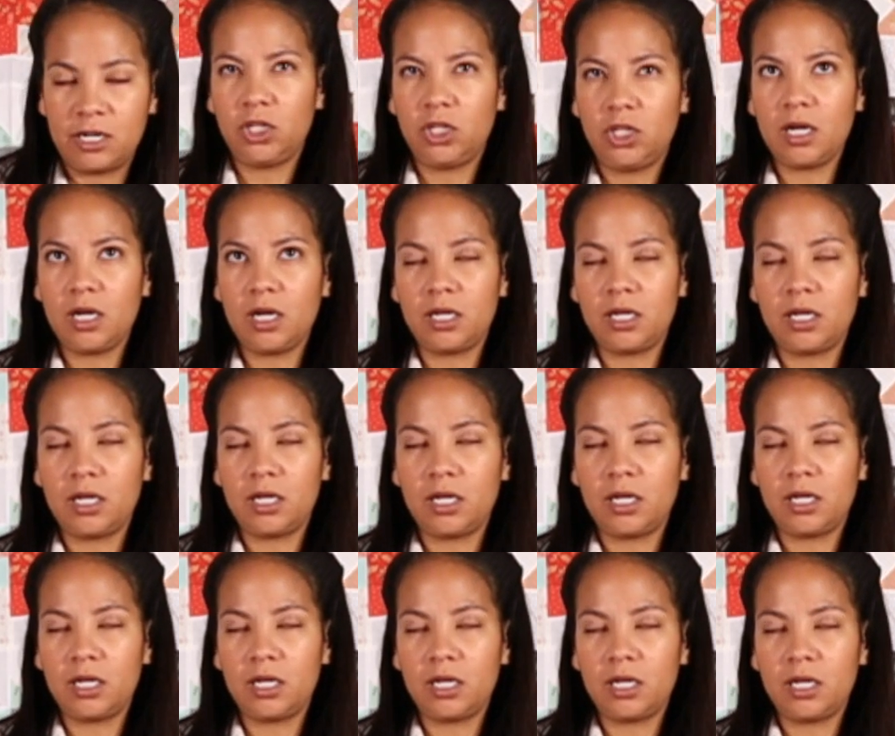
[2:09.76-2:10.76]
look
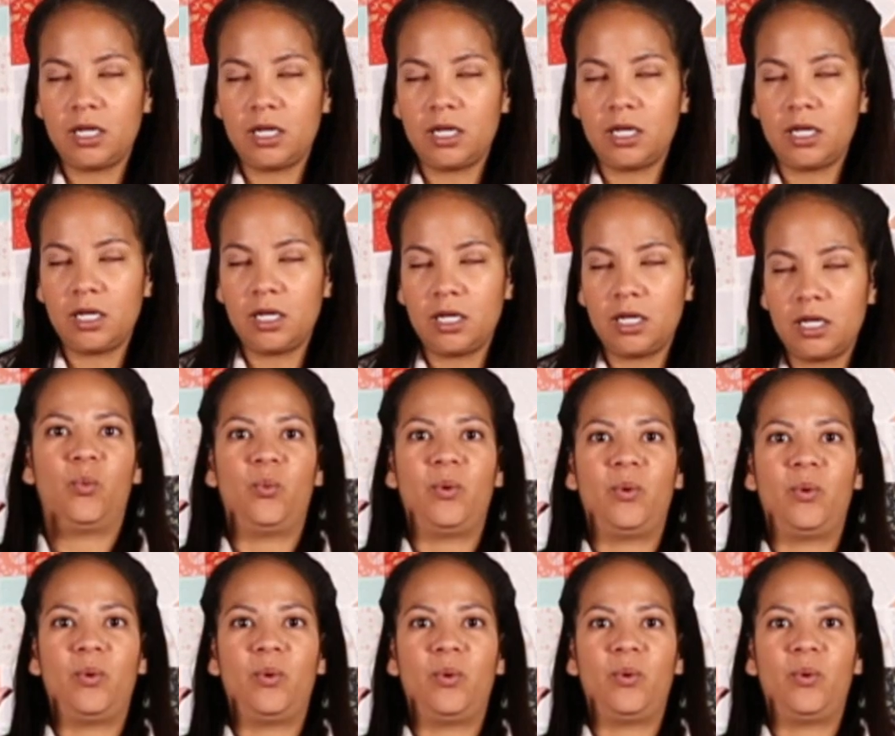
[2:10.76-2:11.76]

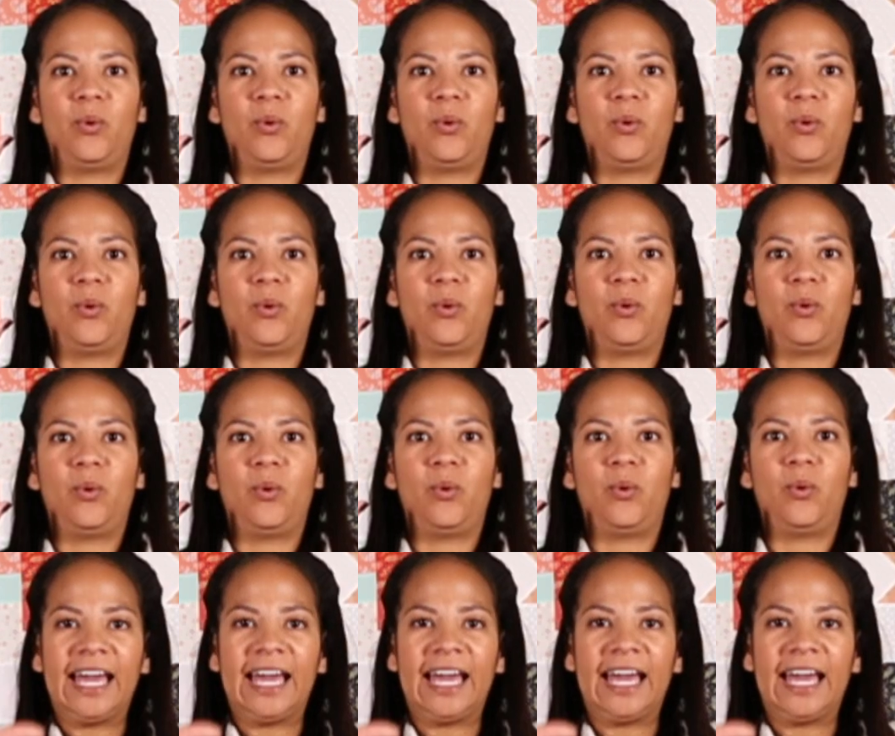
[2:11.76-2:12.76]
with
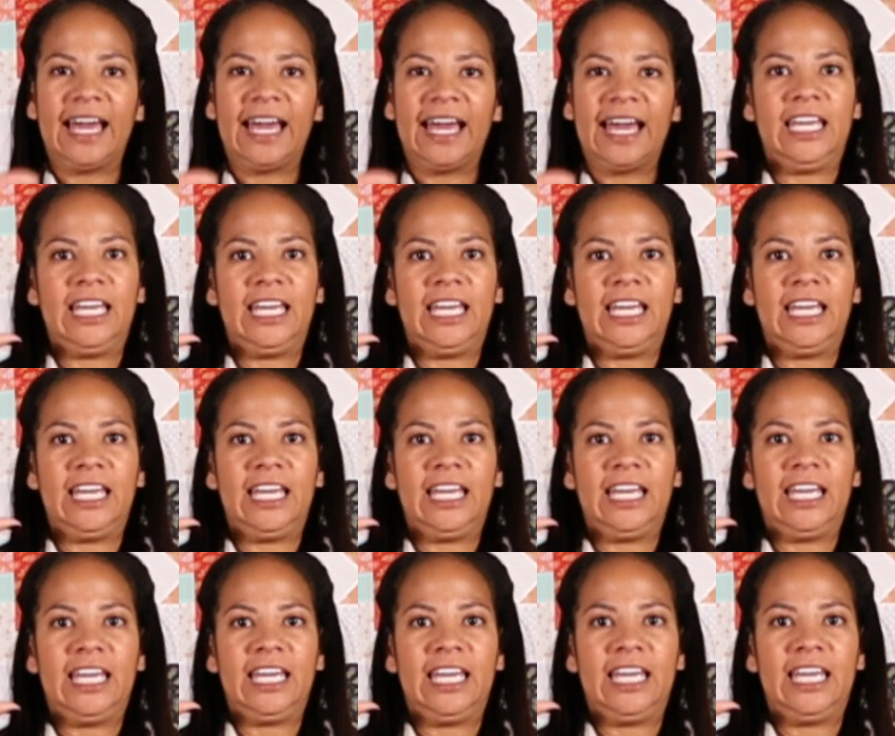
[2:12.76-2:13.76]
highlighted
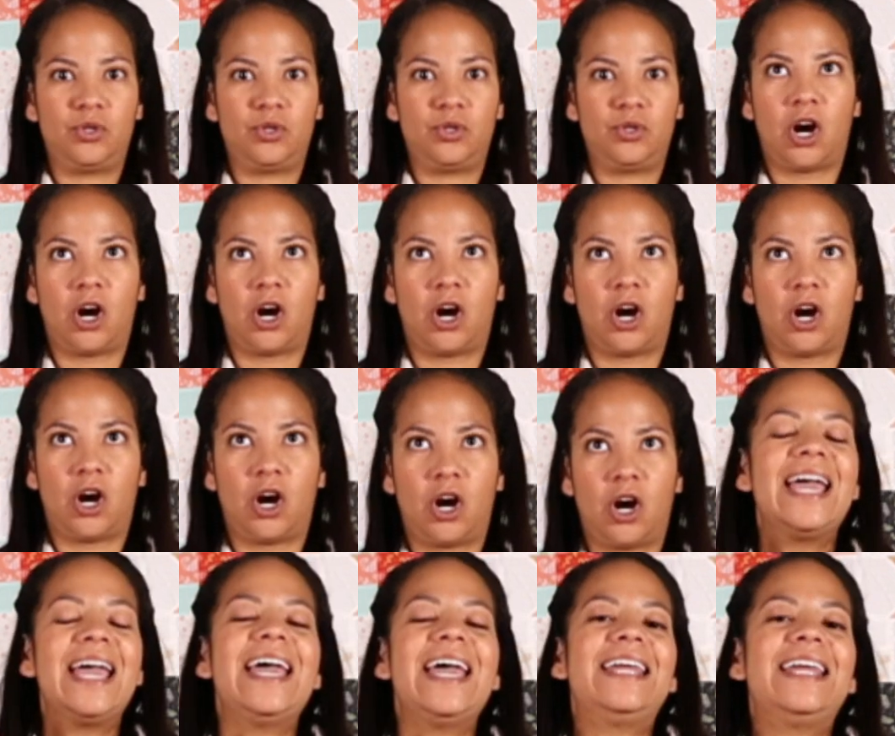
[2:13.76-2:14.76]
sawtooth stars.
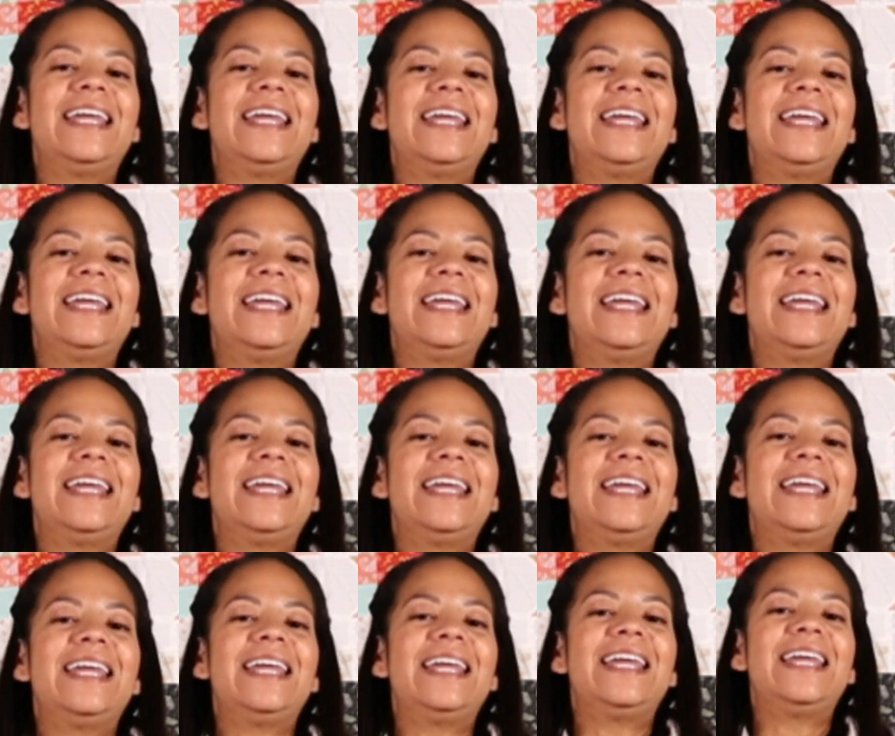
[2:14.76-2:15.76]
This is a
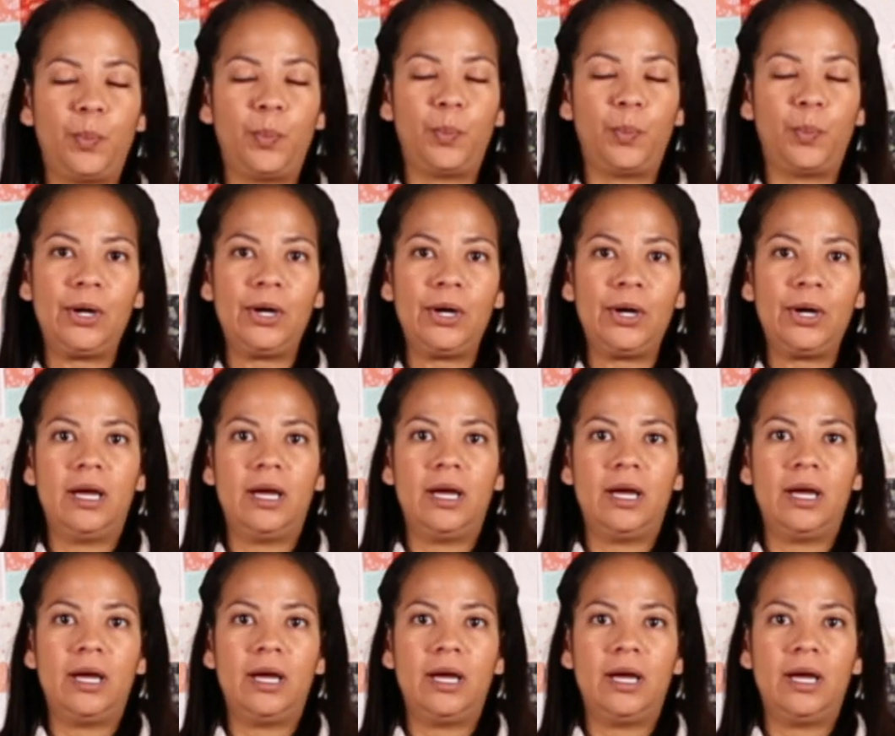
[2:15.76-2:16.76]
super
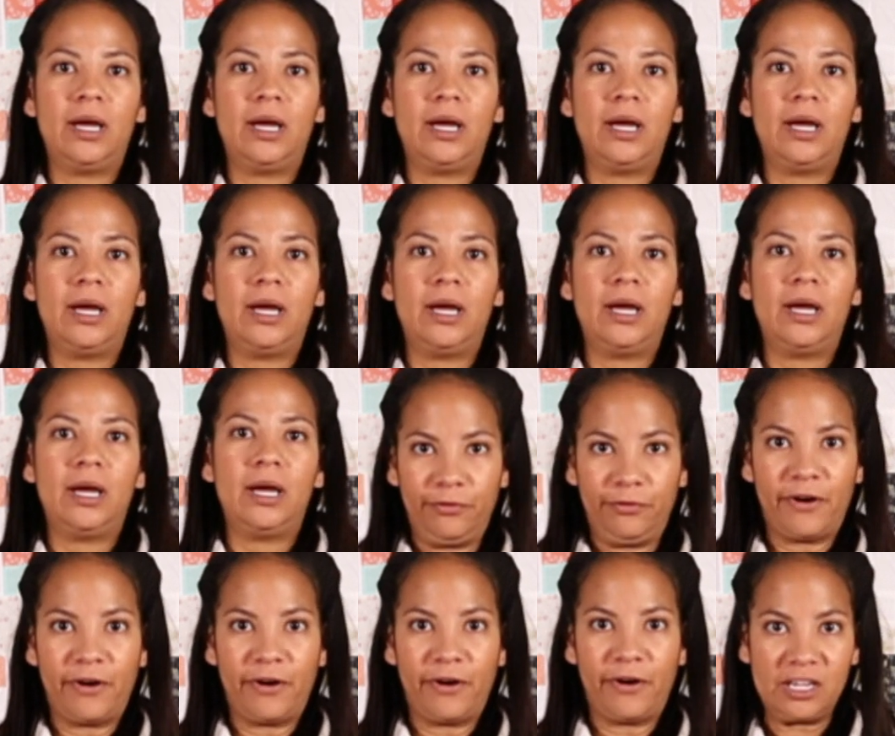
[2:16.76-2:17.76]

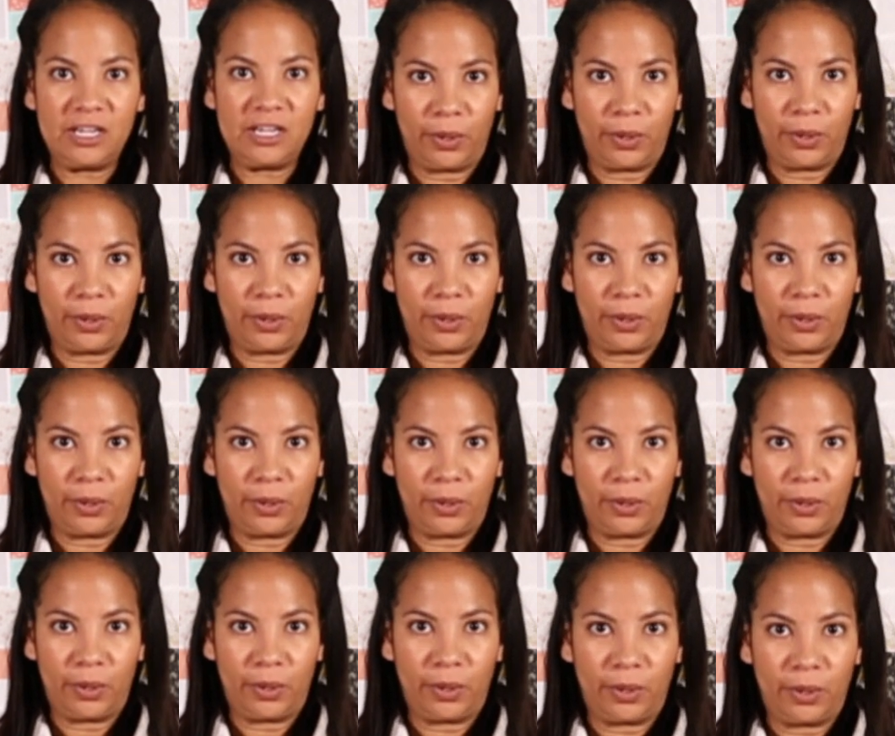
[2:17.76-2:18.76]
beginner-friendly quilt.
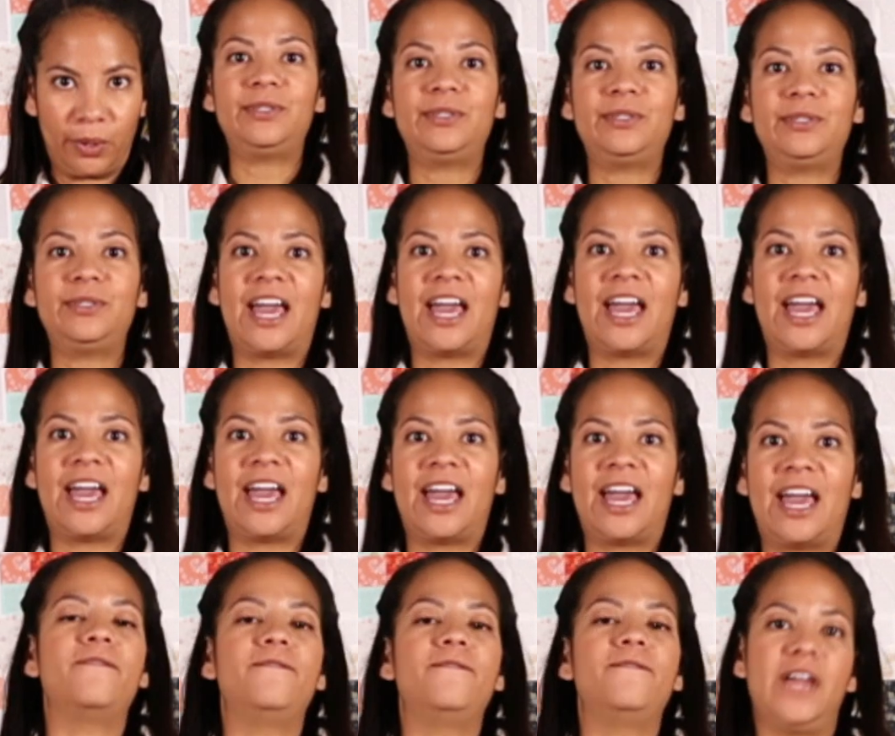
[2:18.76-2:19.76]
It goes together
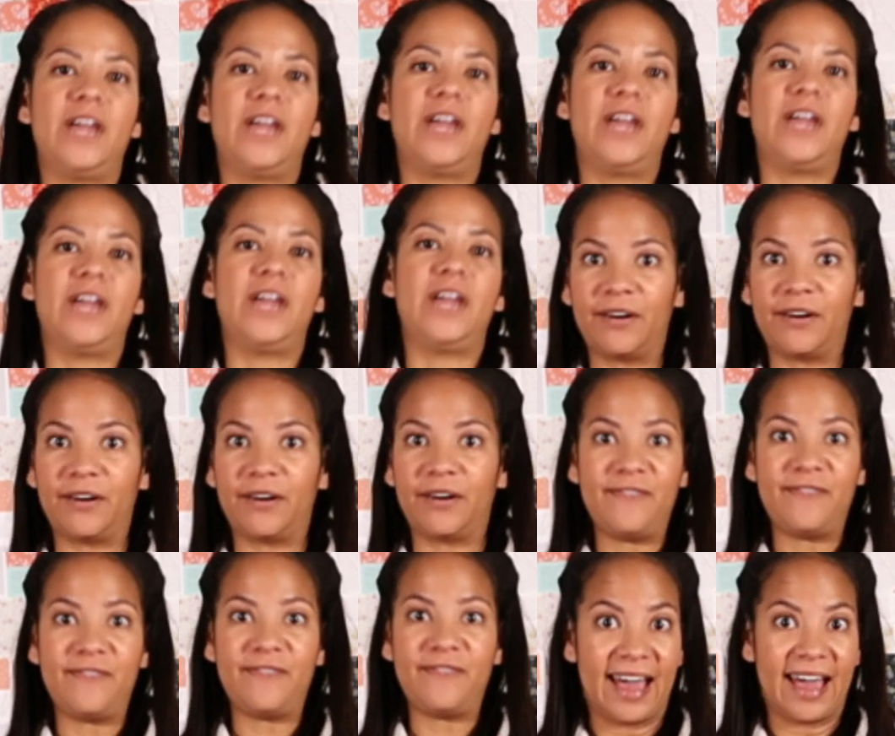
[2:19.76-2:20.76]
very, very
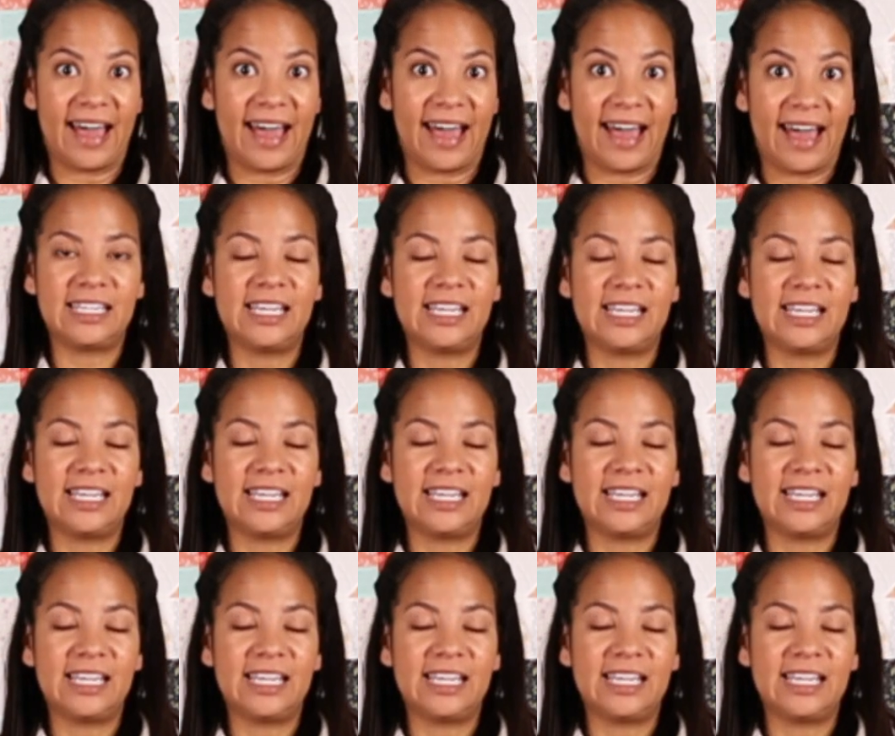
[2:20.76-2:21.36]
fast.